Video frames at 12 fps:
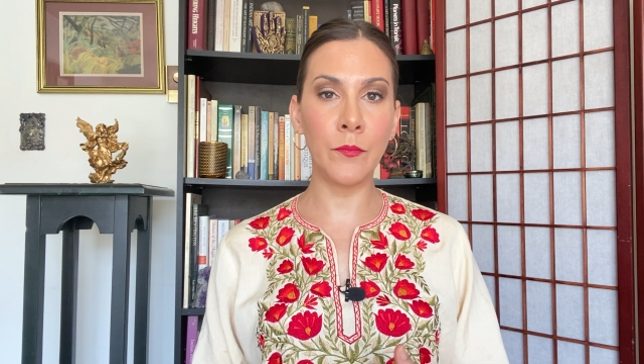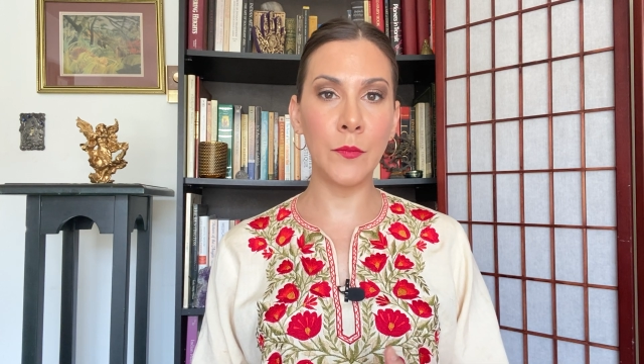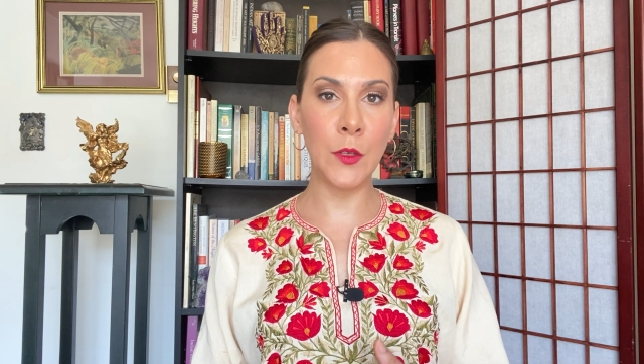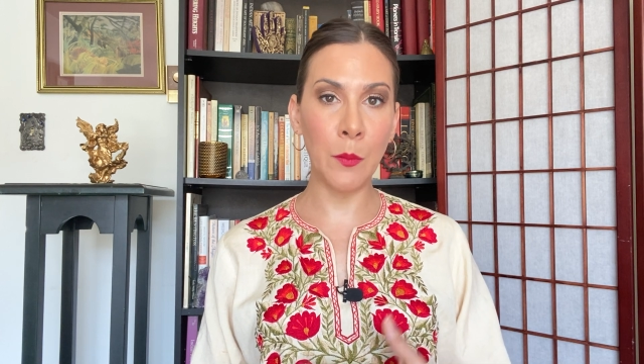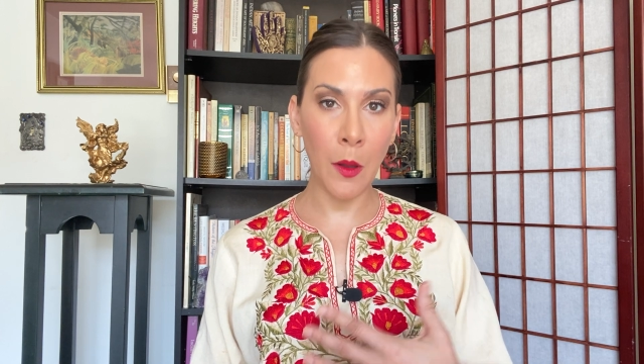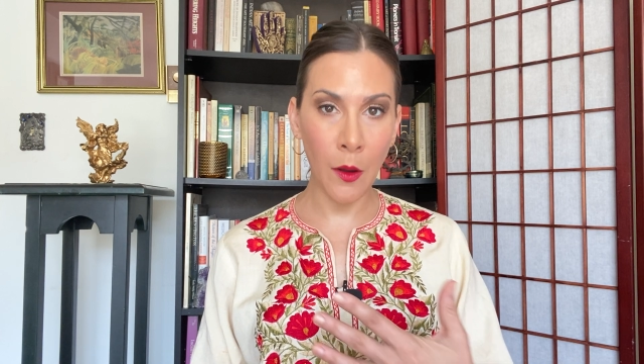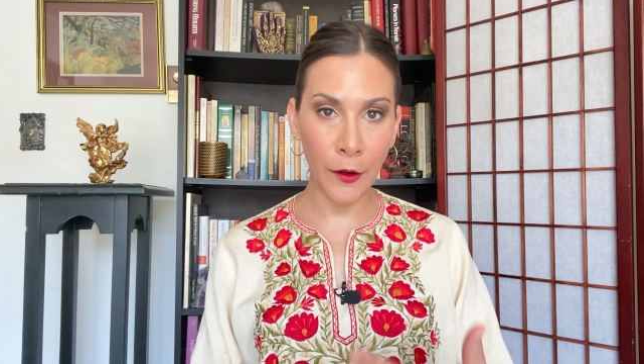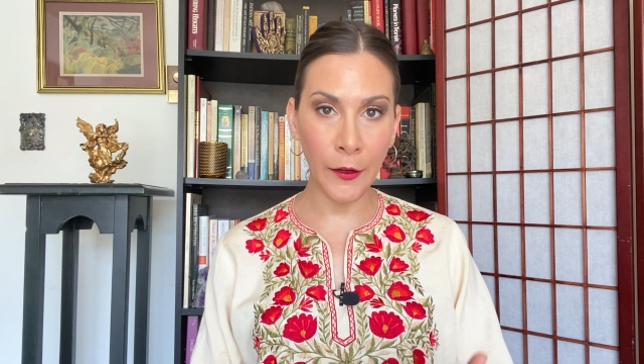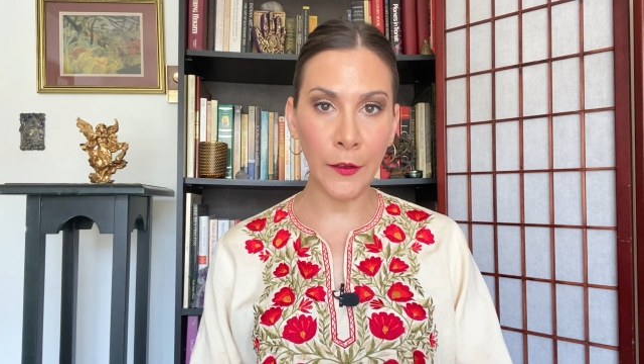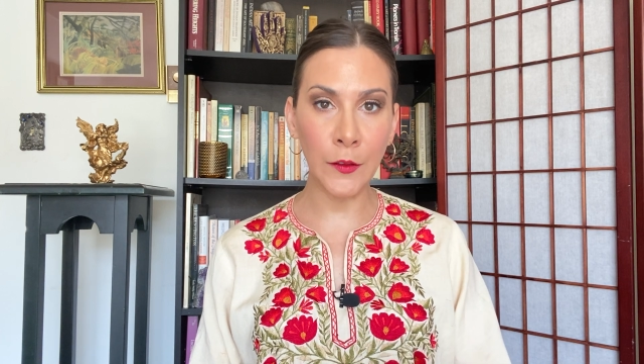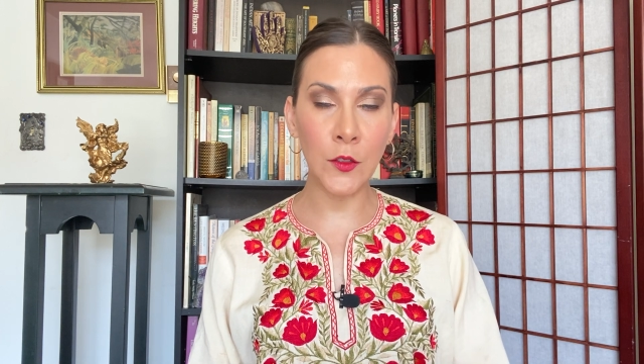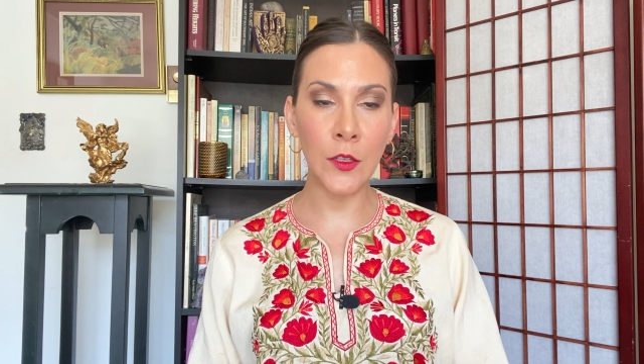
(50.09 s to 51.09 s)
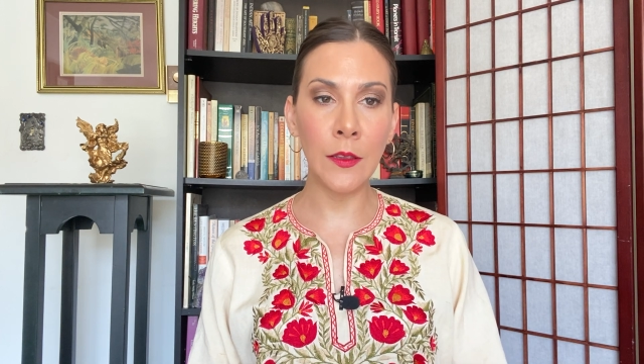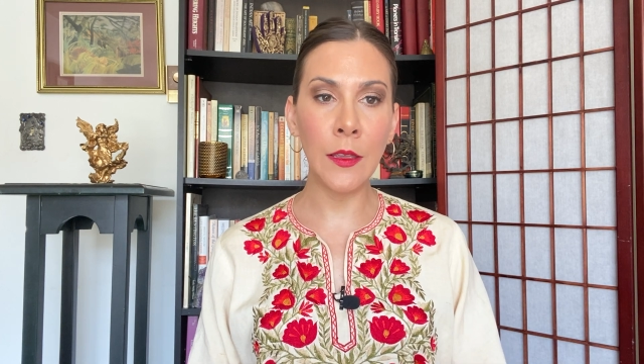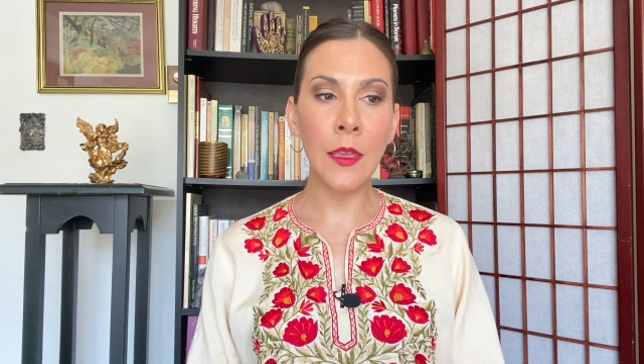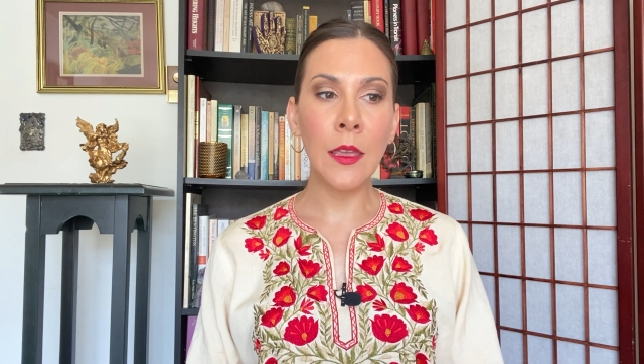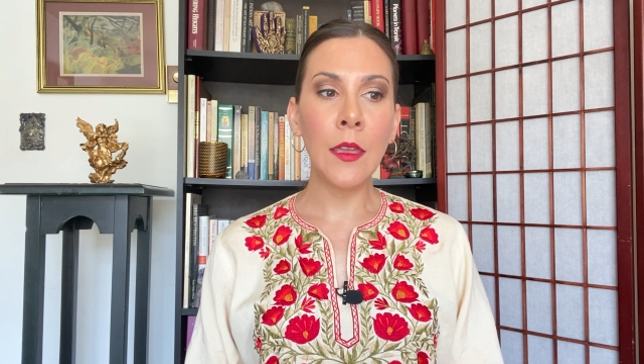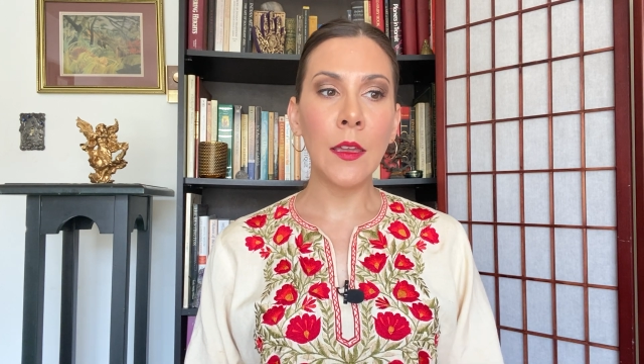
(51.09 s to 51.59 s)
depart
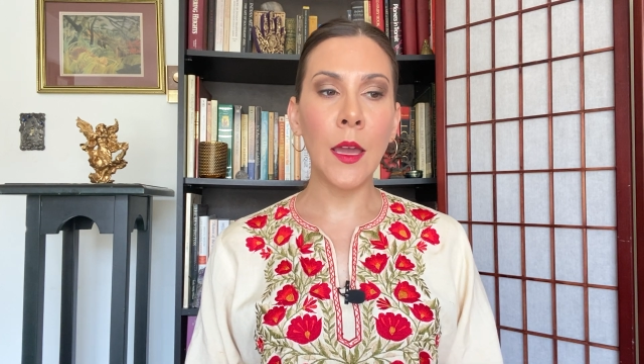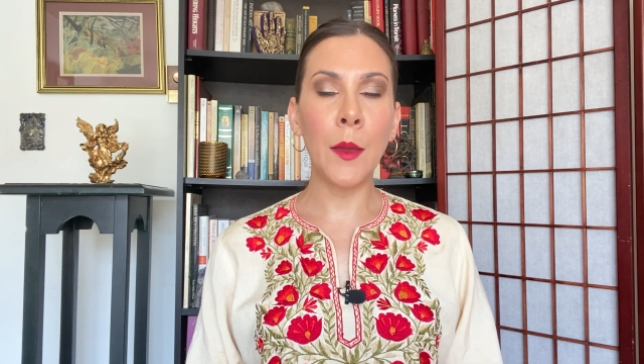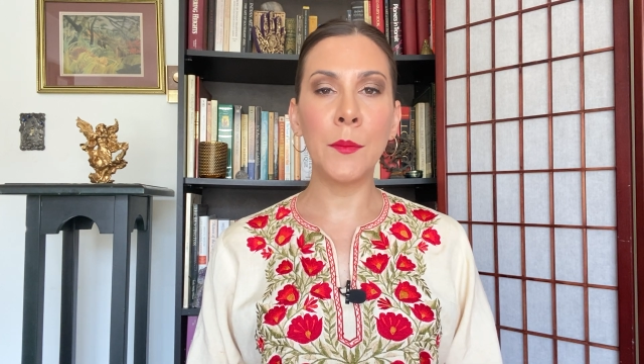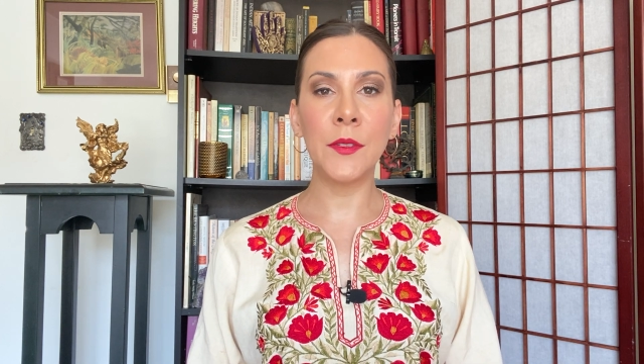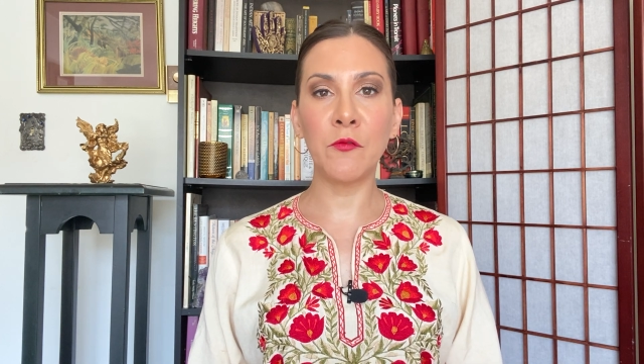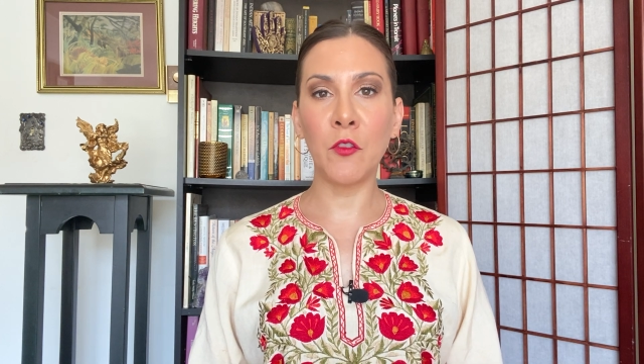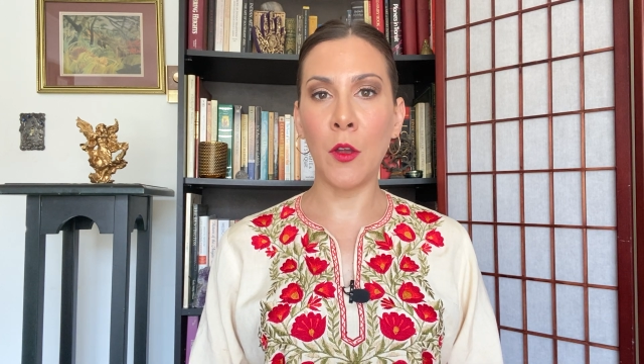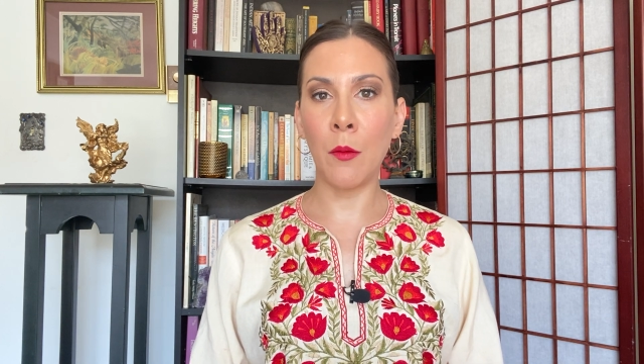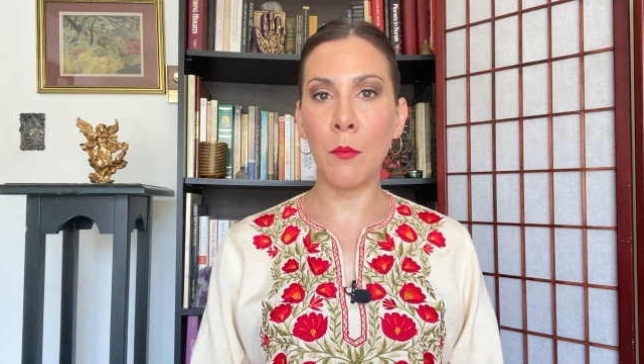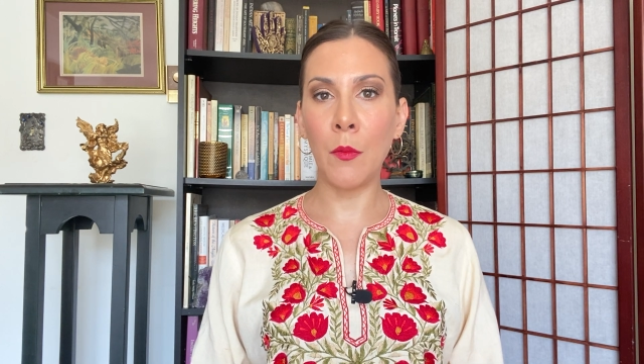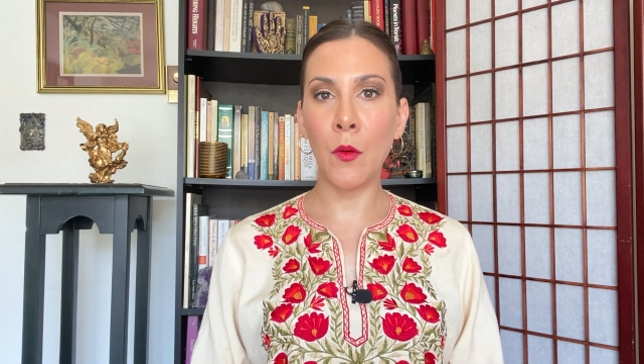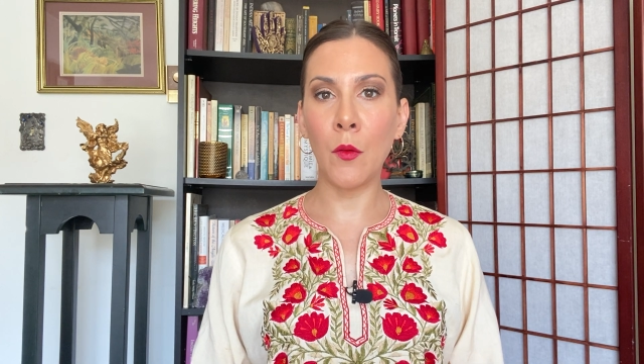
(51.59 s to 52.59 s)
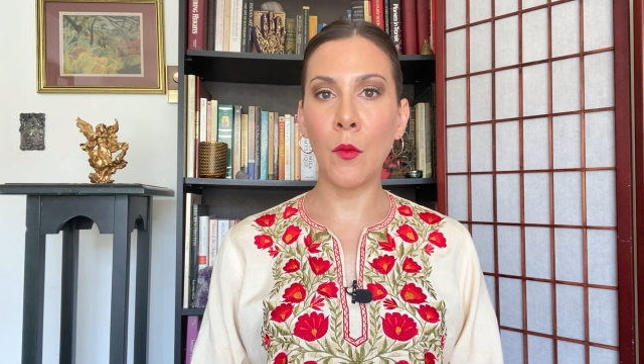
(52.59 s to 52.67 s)
comes from